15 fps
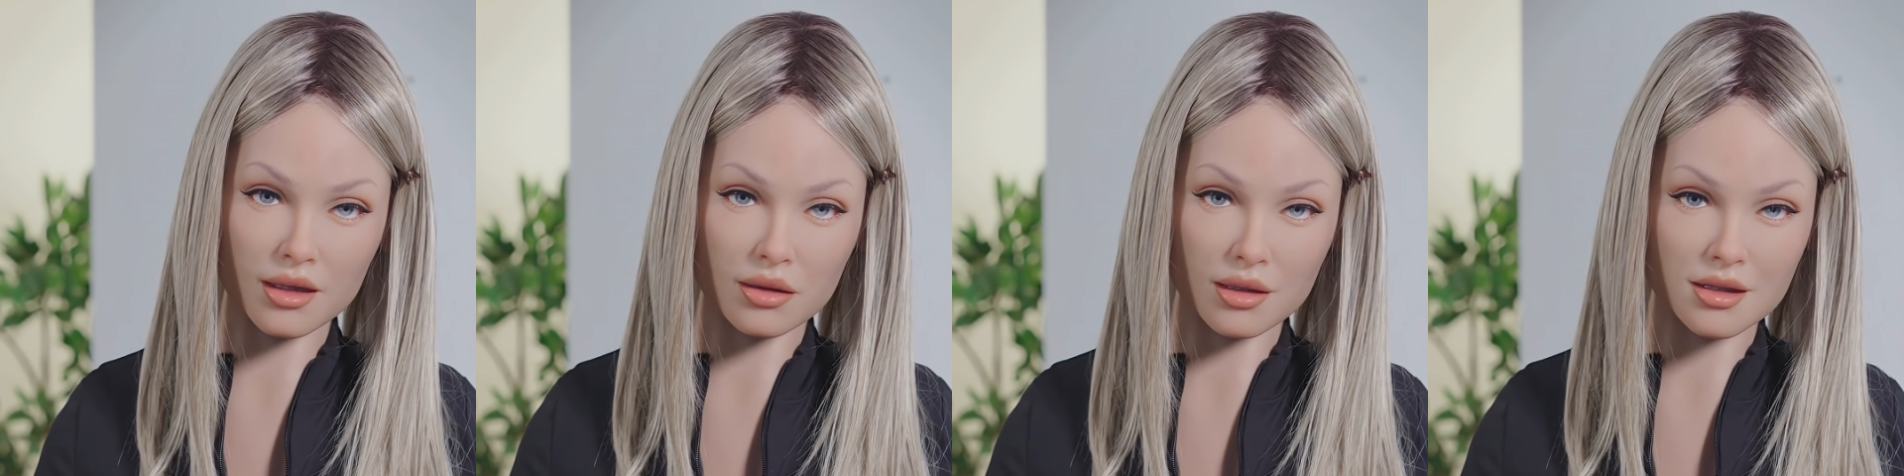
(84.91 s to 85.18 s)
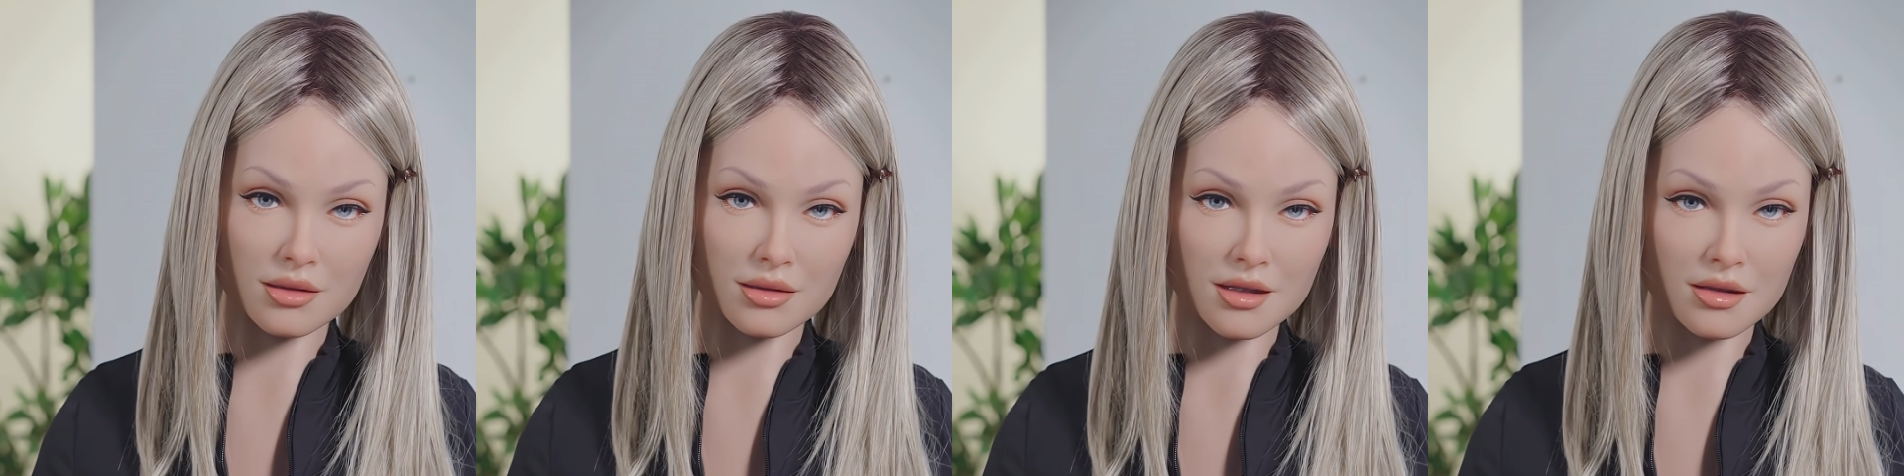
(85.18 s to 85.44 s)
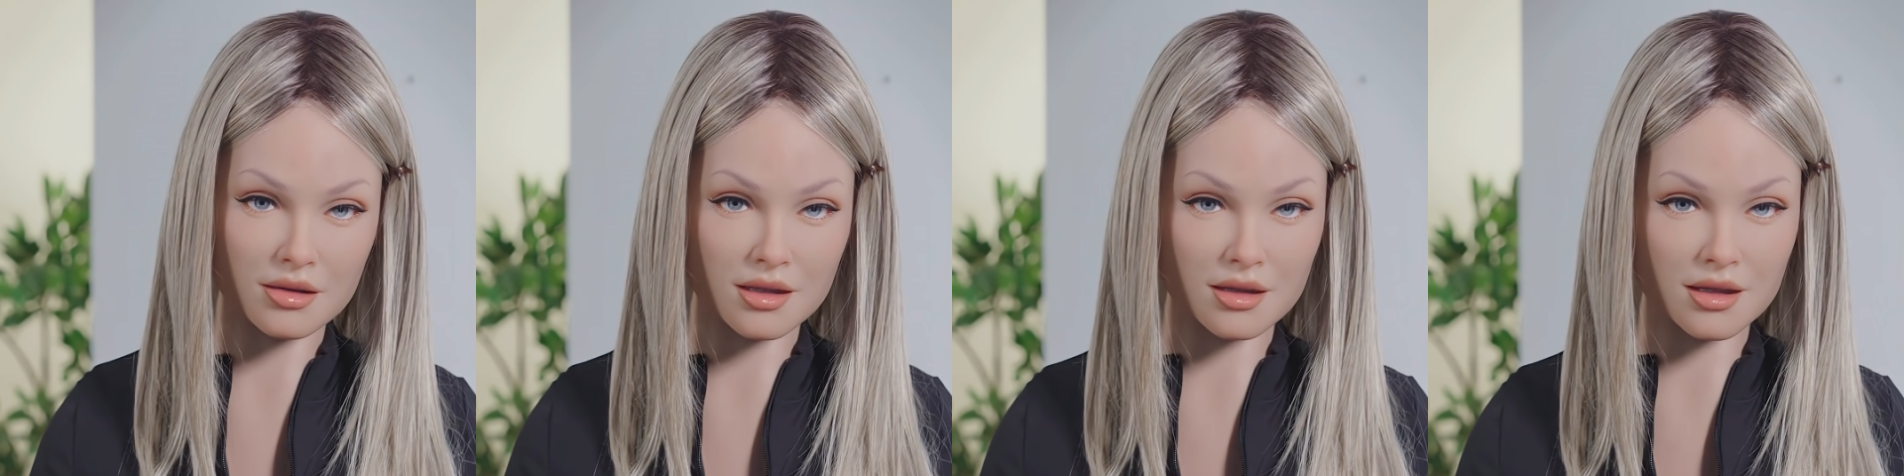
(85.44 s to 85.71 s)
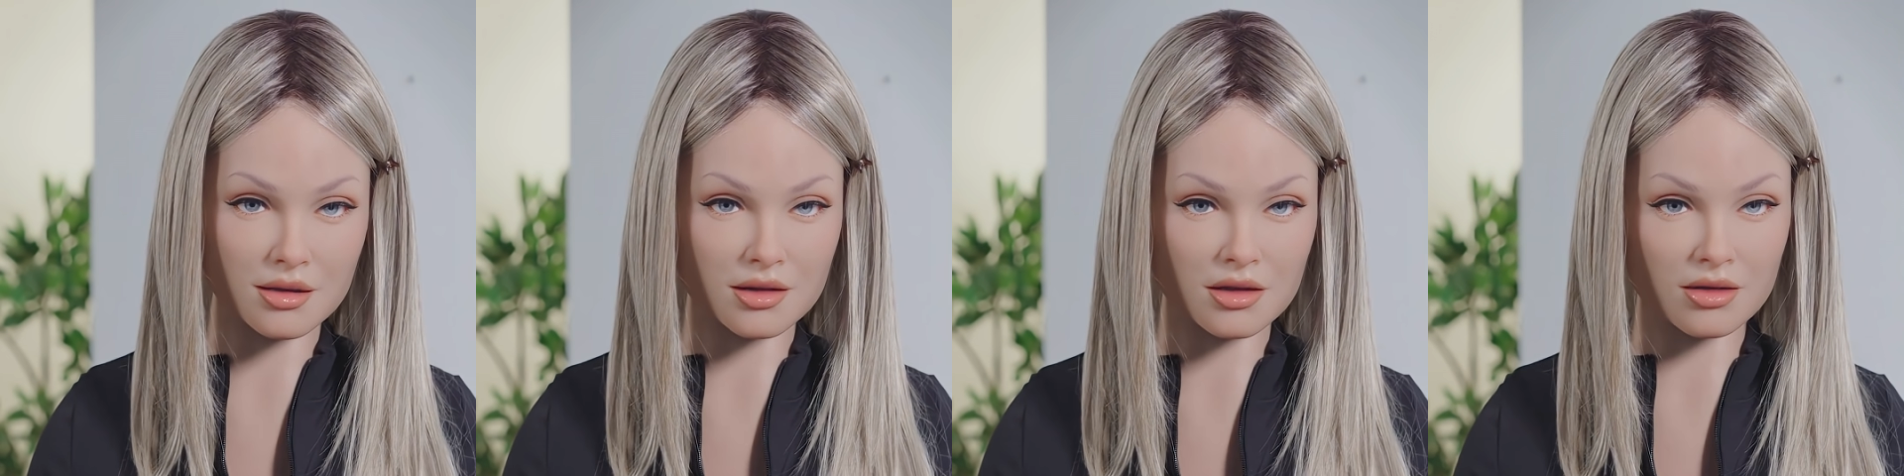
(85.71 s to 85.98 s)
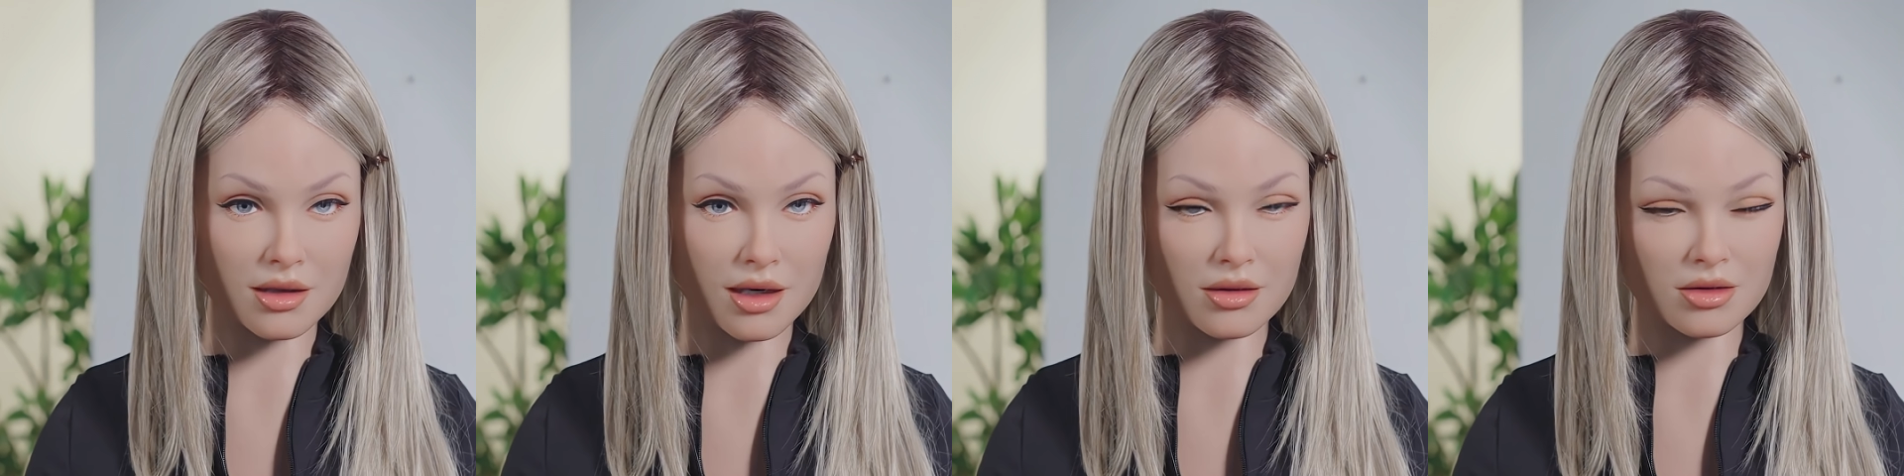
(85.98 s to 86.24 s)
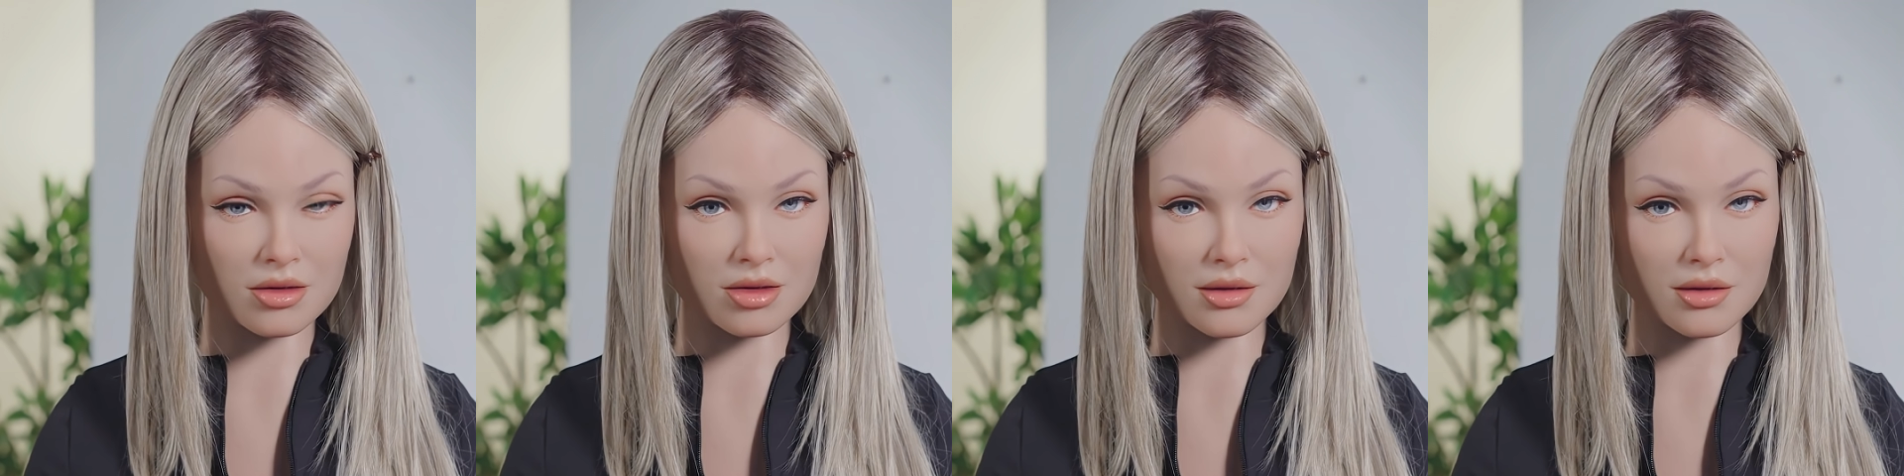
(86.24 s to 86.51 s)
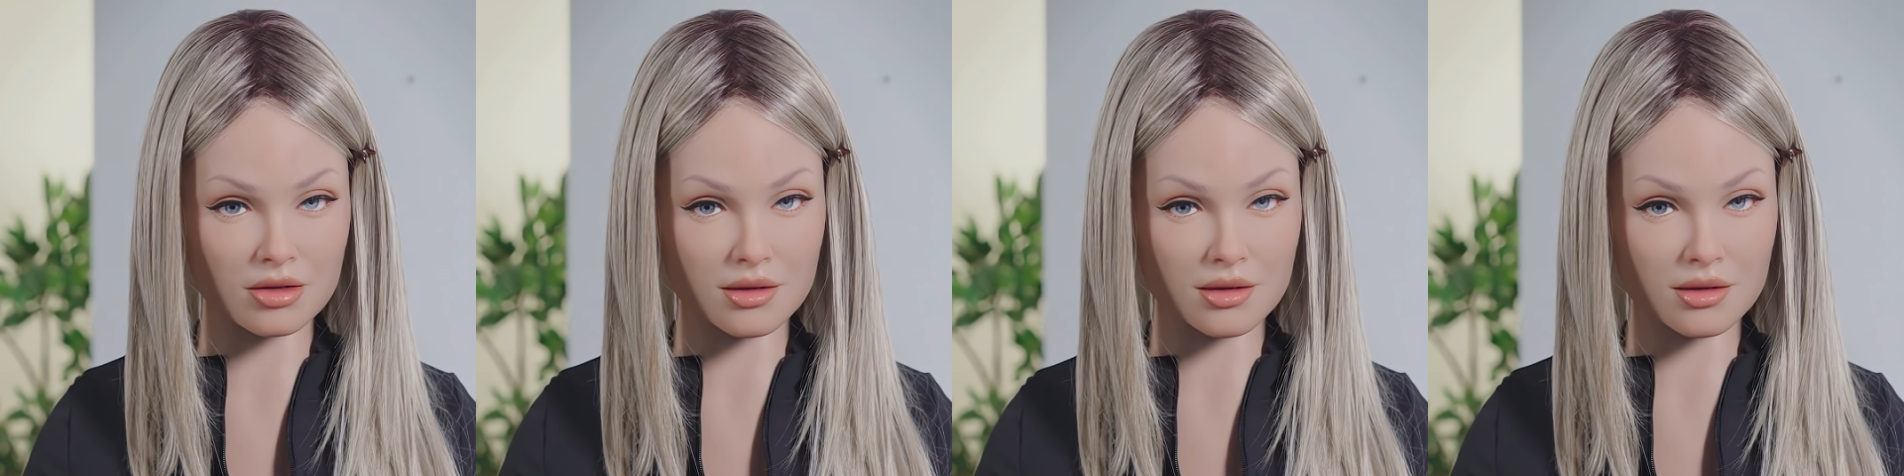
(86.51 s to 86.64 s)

so you can't physically touch me,